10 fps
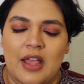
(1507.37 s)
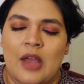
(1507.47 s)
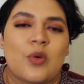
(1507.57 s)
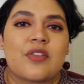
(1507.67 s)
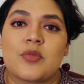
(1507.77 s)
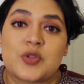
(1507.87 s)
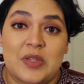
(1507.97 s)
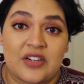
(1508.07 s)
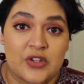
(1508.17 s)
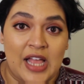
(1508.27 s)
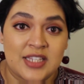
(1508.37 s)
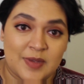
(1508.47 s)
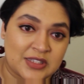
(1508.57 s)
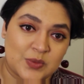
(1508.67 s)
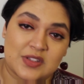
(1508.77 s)
And one of the most meaningful
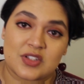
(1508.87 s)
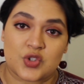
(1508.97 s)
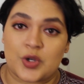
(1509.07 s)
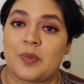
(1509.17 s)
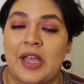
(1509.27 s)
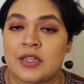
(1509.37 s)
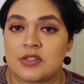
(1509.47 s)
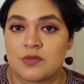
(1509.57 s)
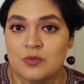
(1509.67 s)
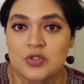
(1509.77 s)
aspects was this trip I